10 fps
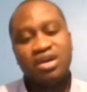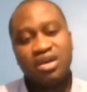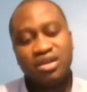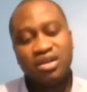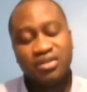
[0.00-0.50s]

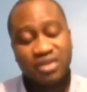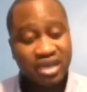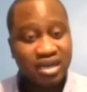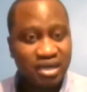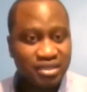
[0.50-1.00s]
and the
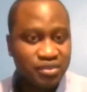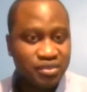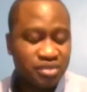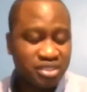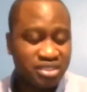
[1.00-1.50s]
cards,
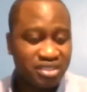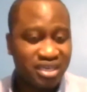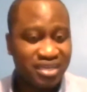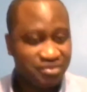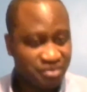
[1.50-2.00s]
which
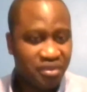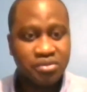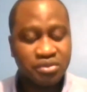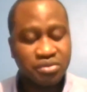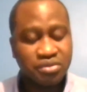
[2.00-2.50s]
I really
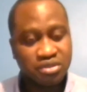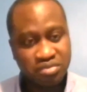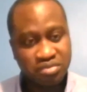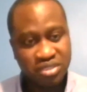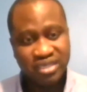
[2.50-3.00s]
think
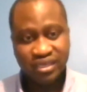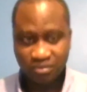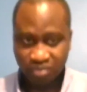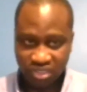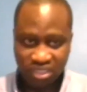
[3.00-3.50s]
would
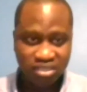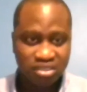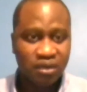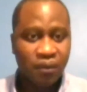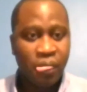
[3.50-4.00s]
be a game
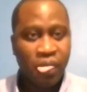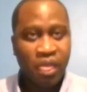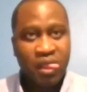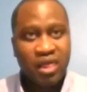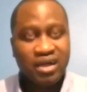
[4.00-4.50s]
changer.
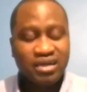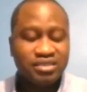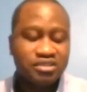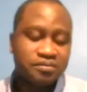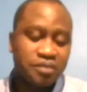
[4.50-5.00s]

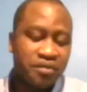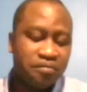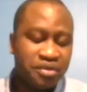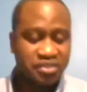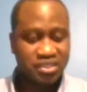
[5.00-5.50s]
And
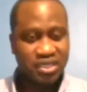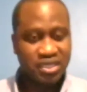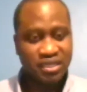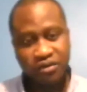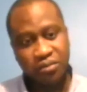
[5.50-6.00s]

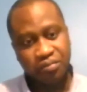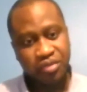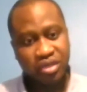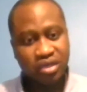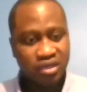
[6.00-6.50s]
personally,
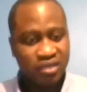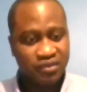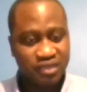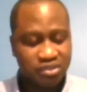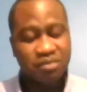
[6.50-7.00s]
from I
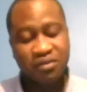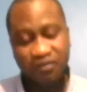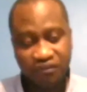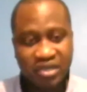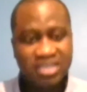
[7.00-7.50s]
think some
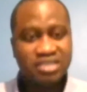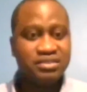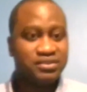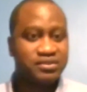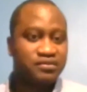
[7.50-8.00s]
of the
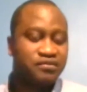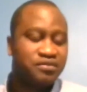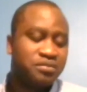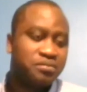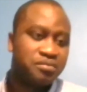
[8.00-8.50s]
findings
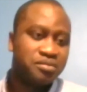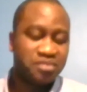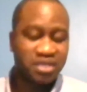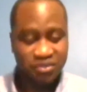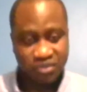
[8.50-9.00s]
from
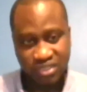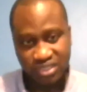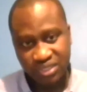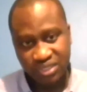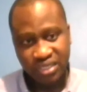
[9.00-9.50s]
my
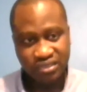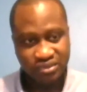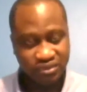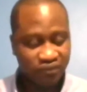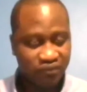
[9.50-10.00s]
research here at
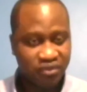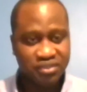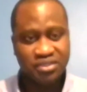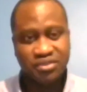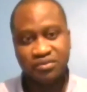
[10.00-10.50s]
the
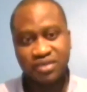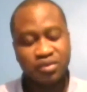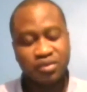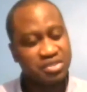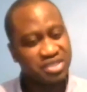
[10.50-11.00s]
university,
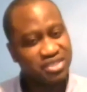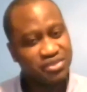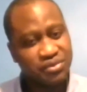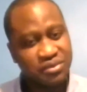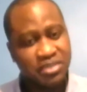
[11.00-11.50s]
we are trying
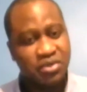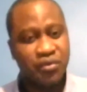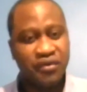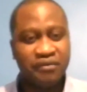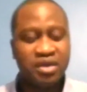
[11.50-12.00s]
to work
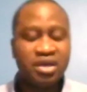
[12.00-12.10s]
with